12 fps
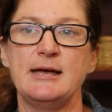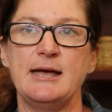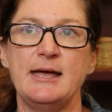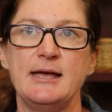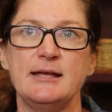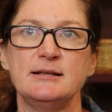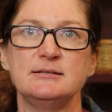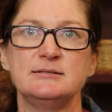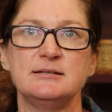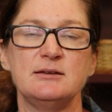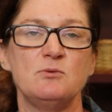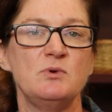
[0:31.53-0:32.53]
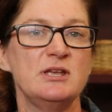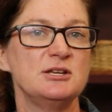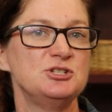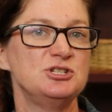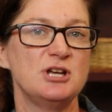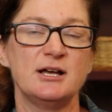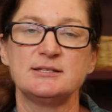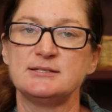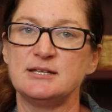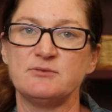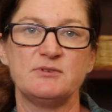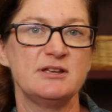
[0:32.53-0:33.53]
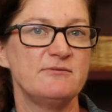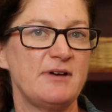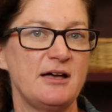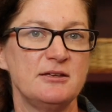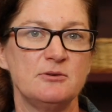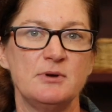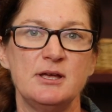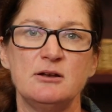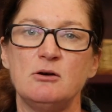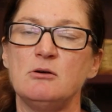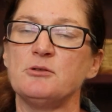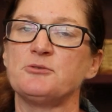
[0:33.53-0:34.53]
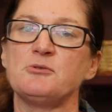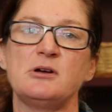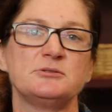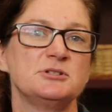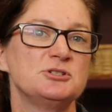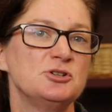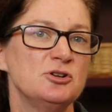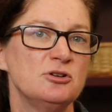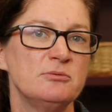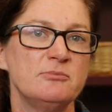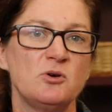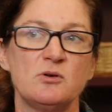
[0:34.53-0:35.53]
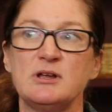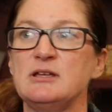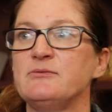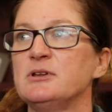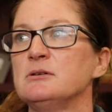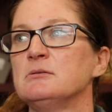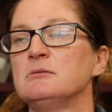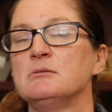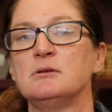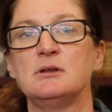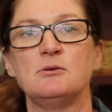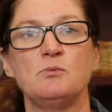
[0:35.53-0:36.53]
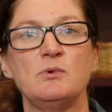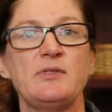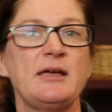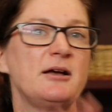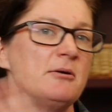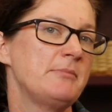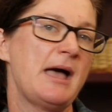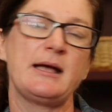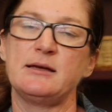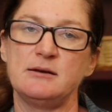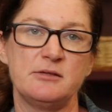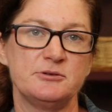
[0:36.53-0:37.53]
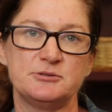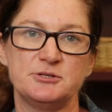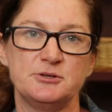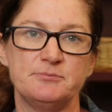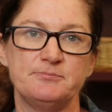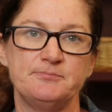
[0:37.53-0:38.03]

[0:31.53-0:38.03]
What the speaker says: And we adjust and reevaluate all throughout the term, or even when they come back another term.